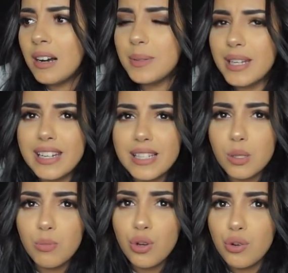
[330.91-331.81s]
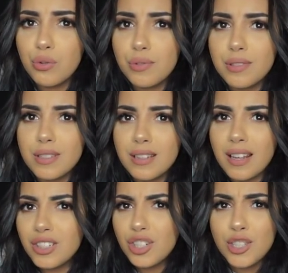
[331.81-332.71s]
I was eating some noodles and
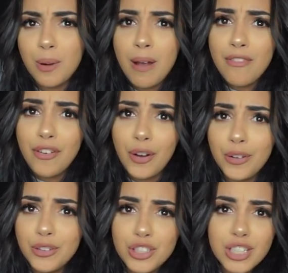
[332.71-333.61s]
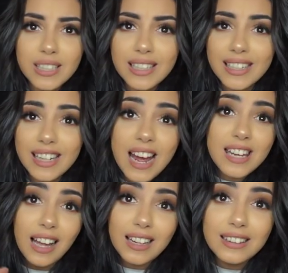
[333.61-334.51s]
like just on my phone chilling, and I
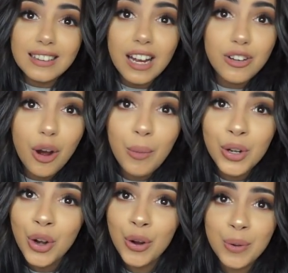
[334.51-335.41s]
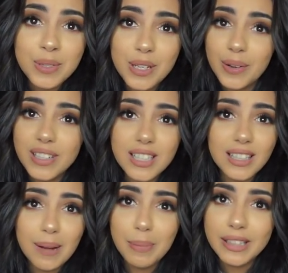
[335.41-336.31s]
had like let no one know I was going into
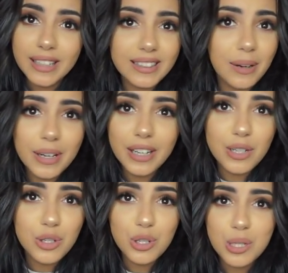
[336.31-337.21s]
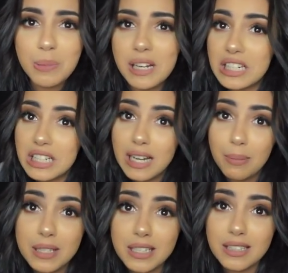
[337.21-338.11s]
labor, like they were going to induce me. I just
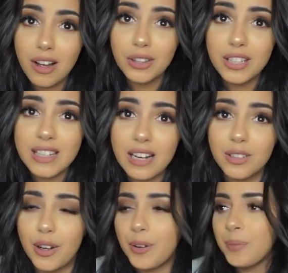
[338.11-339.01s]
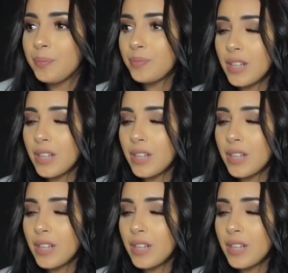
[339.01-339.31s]
kept it on the down low.